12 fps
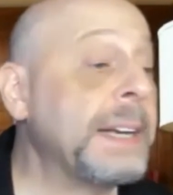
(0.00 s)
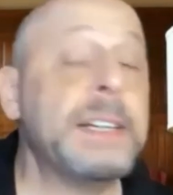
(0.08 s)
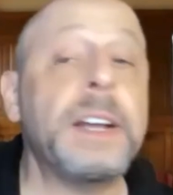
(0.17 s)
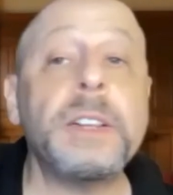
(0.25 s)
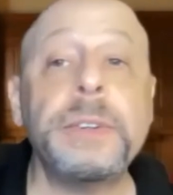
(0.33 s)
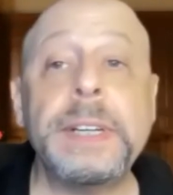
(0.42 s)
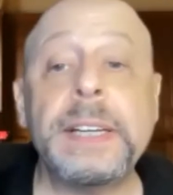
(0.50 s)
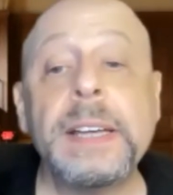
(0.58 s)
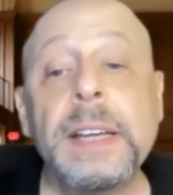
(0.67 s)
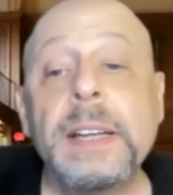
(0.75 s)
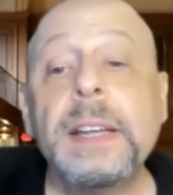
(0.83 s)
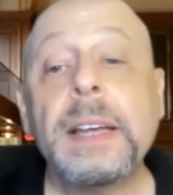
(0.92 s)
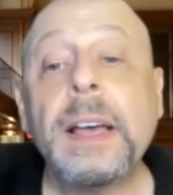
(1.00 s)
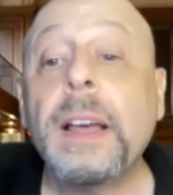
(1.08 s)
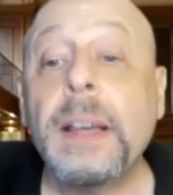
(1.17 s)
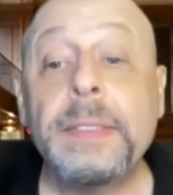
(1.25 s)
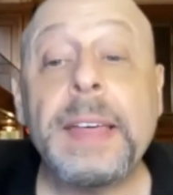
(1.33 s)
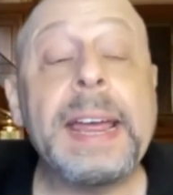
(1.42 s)
In Yellowdig,
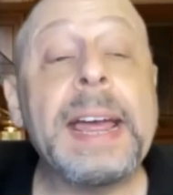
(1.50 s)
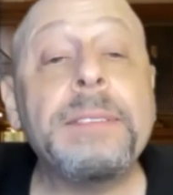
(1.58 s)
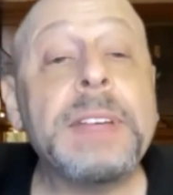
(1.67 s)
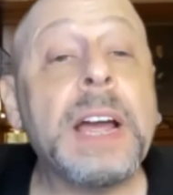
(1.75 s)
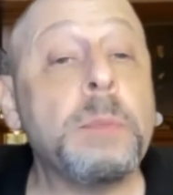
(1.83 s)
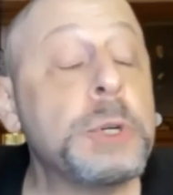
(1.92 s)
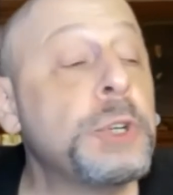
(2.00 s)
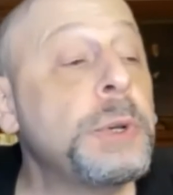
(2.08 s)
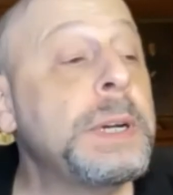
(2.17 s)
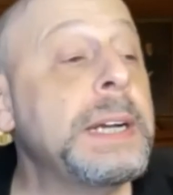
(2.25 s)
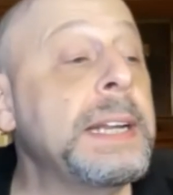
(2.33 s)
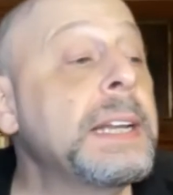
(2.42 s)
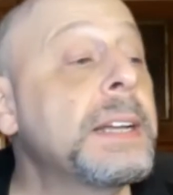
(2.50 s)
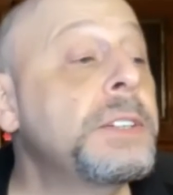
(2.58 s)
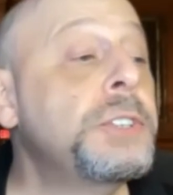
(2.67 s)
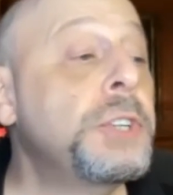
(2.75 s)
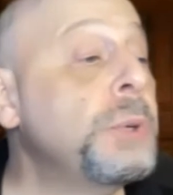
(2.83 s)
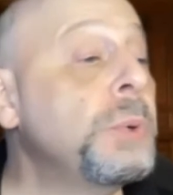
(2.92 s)
they have the opportunity
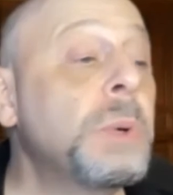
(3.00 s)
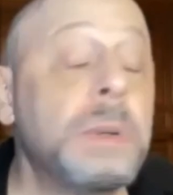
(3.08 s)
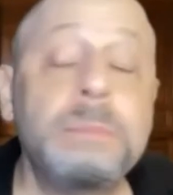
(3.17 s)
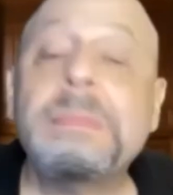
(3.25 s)
to